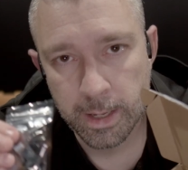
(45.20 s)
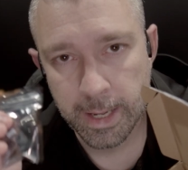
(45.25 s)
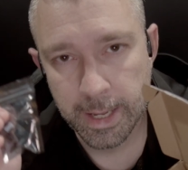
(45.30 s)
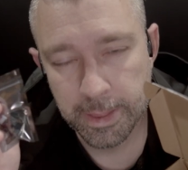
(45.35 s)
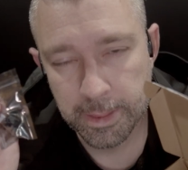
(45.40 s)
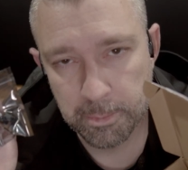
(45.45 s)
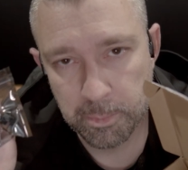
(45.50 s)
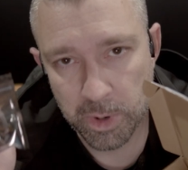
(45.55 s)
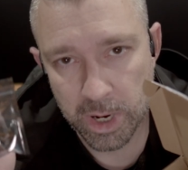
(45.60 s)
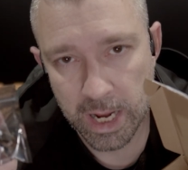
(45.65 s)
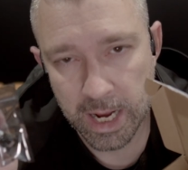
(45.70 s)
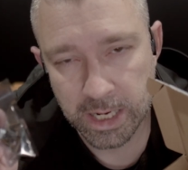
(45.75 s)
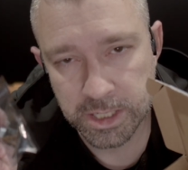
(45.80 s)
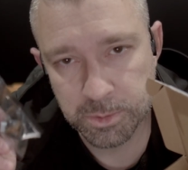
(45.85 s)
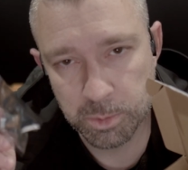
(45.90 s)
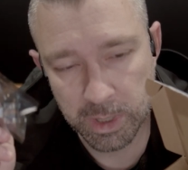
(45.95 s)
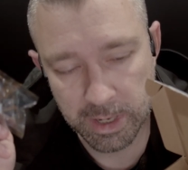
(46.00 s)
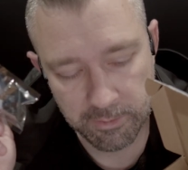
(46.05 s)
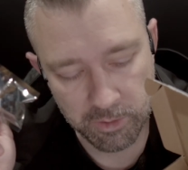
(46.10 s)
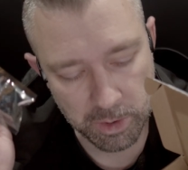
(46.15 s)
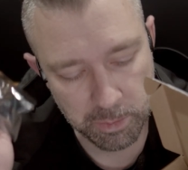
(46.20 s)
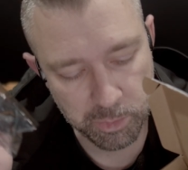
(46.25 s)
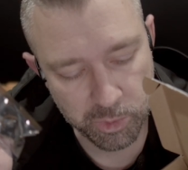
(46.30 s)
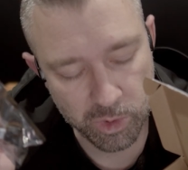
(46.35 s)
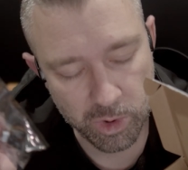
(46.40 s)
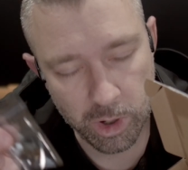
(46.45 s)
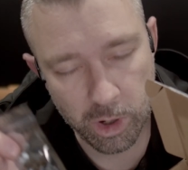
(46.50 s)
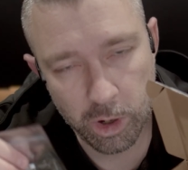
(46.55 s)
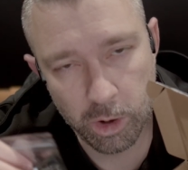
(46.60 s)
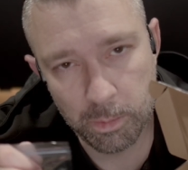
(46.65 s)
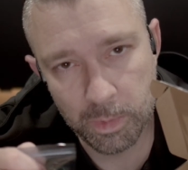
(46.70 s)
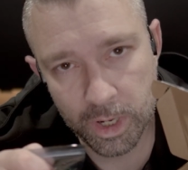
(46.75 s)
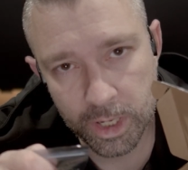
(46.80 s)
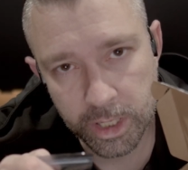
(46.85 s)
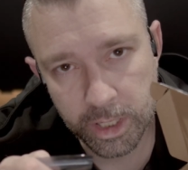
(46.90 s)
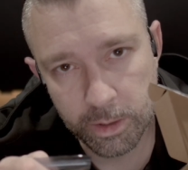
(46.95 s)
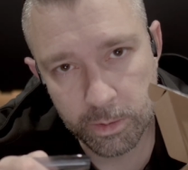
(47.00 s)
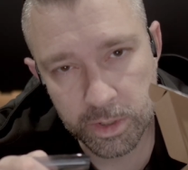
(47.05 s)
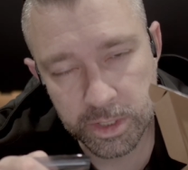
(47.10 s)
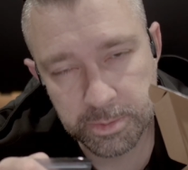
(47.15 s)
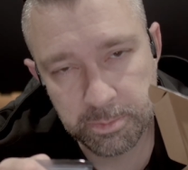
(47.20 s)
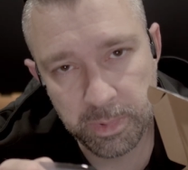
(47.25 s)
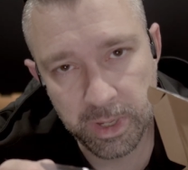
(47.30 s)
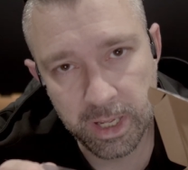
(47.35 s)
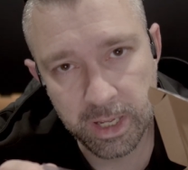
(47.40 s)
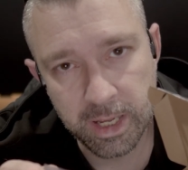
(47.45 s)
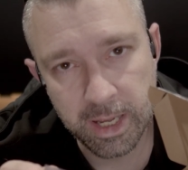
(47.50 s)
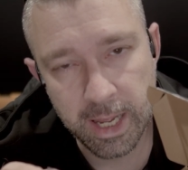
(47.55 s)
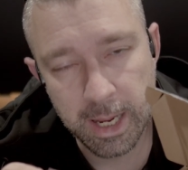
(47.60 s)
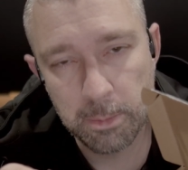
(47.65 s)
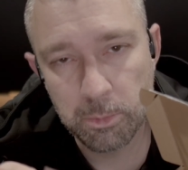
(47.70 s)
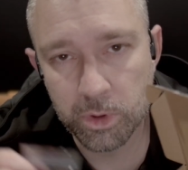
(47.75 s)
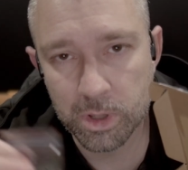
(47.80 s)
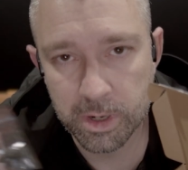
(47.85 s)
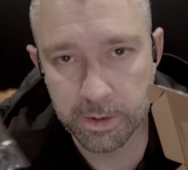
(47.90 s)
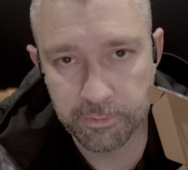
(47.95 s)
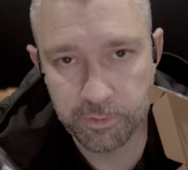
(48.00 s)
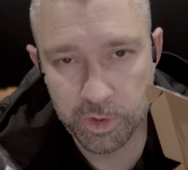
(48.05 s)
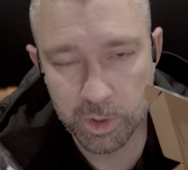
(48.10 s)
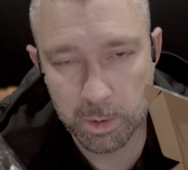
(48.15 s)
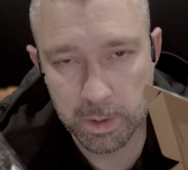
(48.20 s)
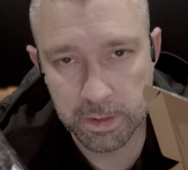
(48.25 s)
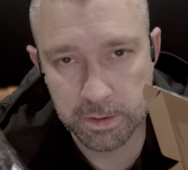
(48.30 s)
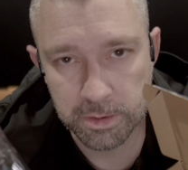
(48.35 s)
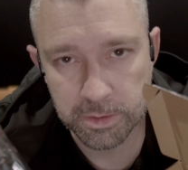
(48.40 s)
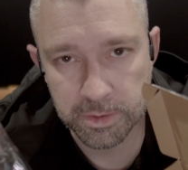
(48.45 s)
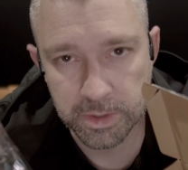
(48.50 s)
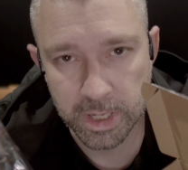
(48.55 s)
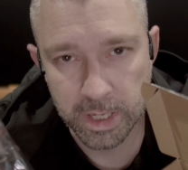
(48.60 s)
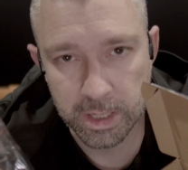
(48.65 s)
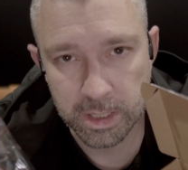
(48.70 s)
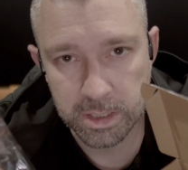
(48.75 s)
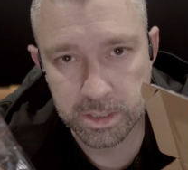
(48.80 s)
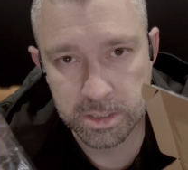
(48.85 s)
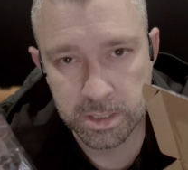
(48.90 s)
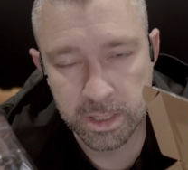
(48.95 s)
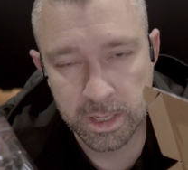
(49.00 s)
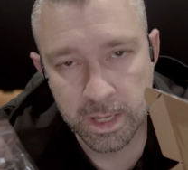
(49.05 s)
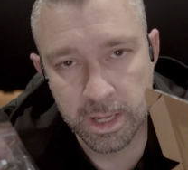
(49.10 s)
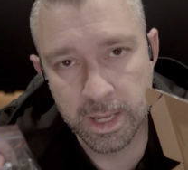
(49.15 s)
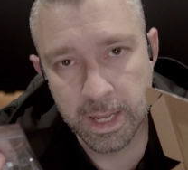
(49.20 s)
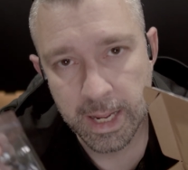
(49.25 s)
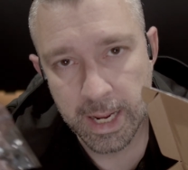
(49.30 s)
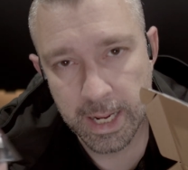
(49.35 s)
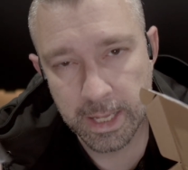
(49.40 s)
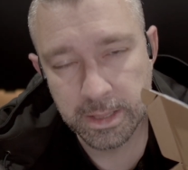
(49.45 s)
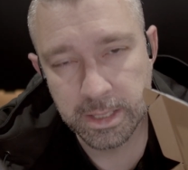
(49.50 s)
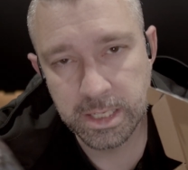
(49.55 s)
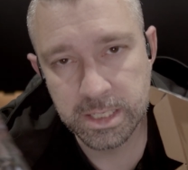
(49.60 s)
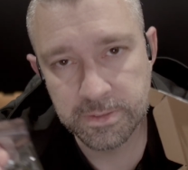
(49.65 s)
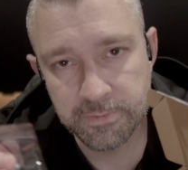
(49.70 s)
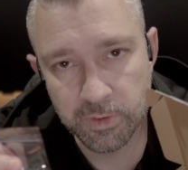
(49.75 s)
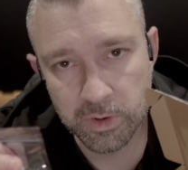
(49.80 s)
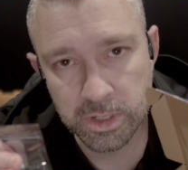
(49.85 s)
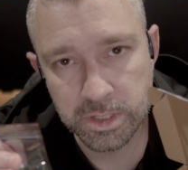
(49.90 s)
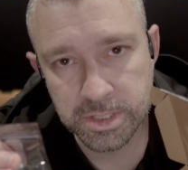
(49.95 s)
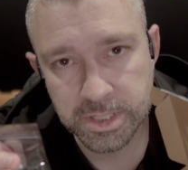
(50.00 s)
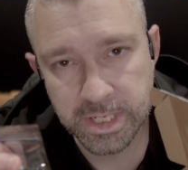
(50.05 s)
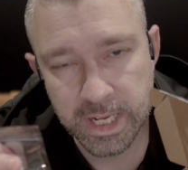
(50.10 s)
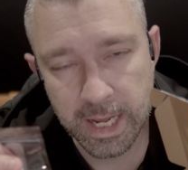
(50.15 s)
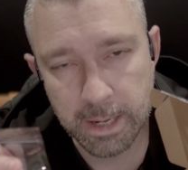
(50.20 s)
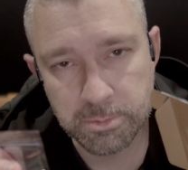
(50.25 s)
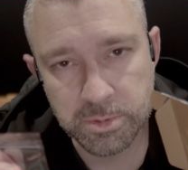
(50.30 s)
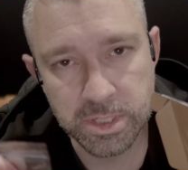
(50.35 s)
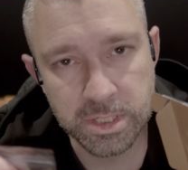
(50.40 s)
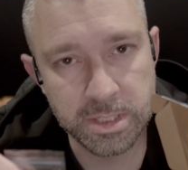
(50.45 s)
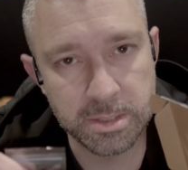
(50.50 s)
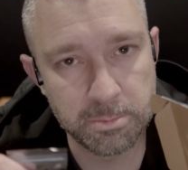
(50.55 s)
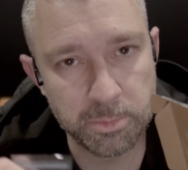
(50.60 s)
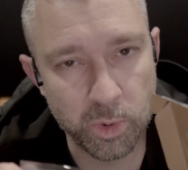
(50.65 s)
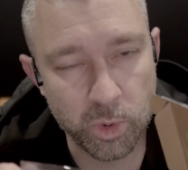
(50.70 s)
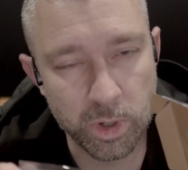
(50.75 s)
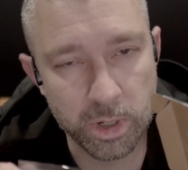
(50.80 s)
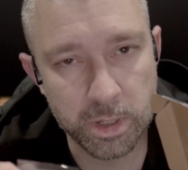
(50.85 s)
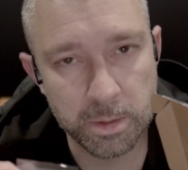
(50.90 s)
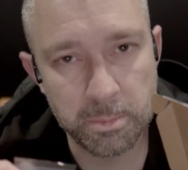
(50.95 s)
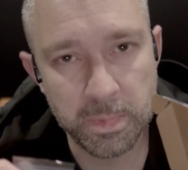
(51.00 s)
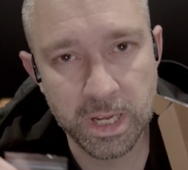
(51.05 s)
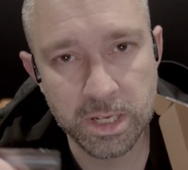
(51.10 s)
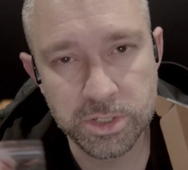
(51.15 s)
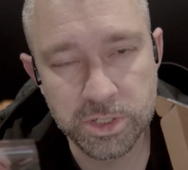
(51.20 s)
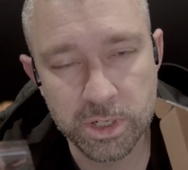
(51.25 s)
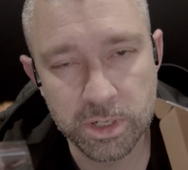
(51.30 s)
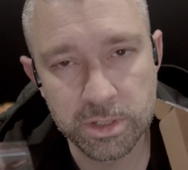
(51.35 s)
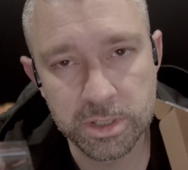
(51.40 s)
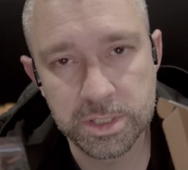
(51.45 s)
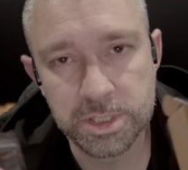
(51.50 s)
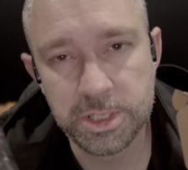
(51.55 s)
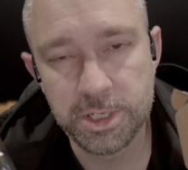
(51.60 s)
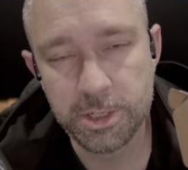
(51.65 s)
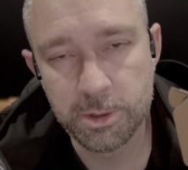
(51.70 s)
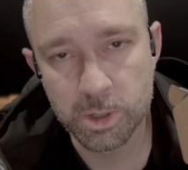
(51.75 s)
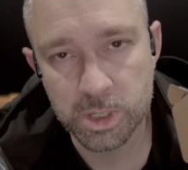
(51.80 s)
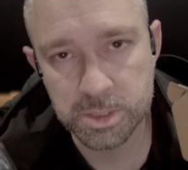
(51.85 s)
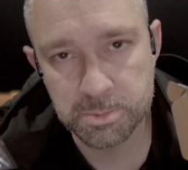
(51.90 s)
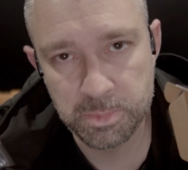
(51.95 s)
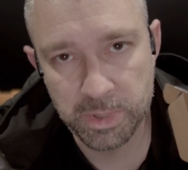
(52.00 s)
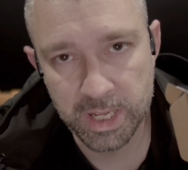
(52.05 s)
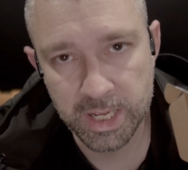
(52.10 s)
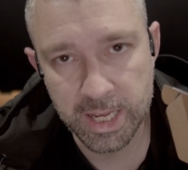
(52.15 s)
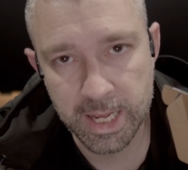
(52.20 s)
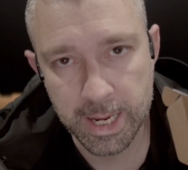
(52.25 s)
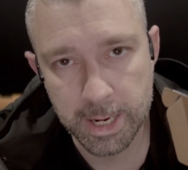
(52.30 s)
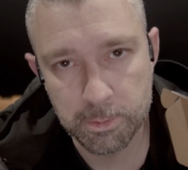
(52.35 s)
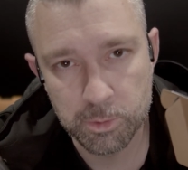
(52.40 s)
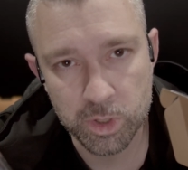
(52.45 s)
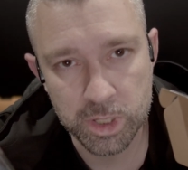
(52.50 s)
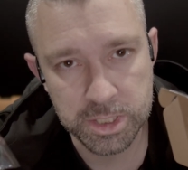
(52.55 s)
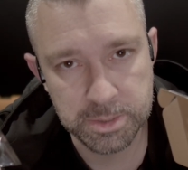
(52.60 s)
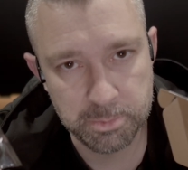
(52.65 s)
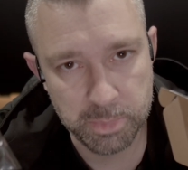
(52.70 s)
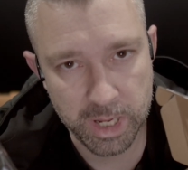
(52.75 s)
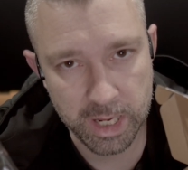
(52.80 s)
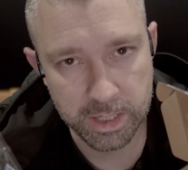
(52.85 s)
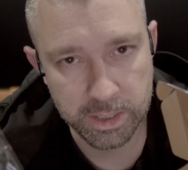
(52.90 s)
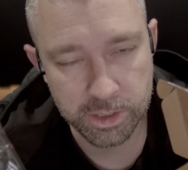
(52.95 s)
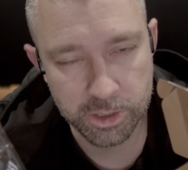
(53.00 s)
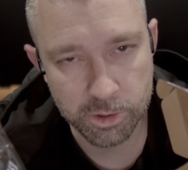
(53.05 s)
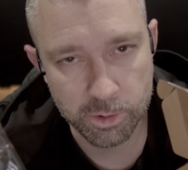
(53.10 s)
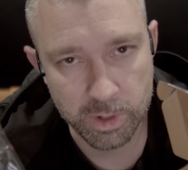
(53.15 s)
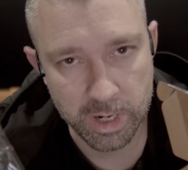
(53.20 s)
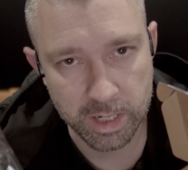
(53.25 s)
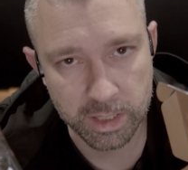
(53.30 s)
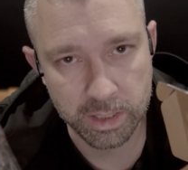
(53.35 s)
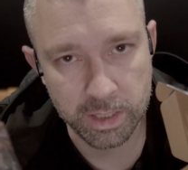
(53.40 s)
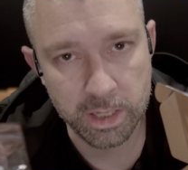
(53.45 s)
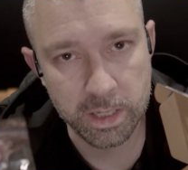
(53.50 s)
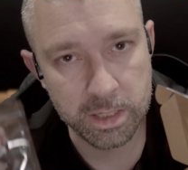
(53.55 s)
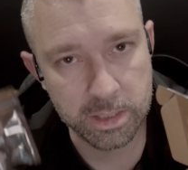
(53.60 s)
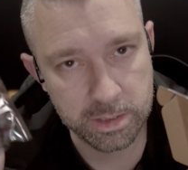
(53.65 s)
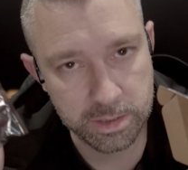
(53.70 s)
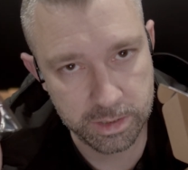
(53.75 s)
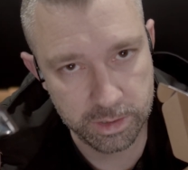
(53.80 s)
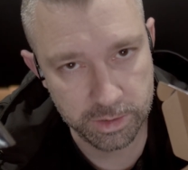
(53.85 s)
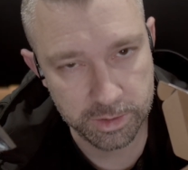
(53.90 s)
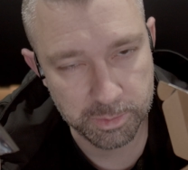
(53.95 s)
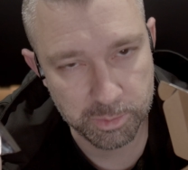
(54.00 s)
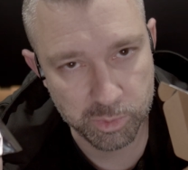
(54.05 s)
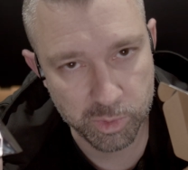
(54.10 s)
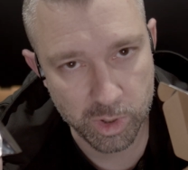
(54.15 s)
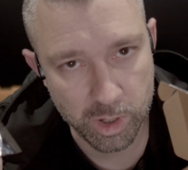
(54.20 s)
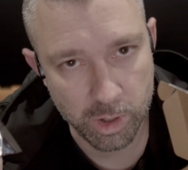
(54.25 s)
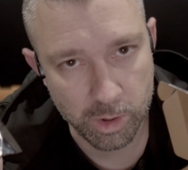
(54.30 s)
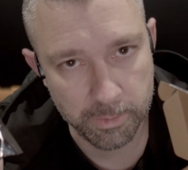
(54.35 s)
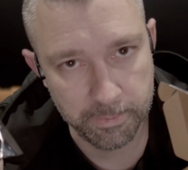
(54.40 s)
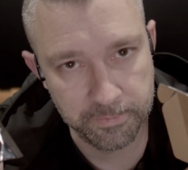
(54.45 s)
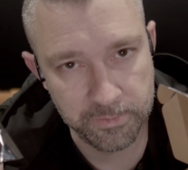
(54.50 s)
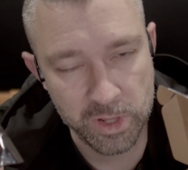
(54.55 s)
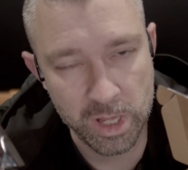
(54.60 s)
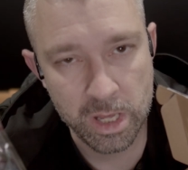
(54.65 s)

In the box, we have our probe, a U S B cable, and a few other things. In these first steps, it's important to make sure that your U S B cable is pinned correctly to the probe.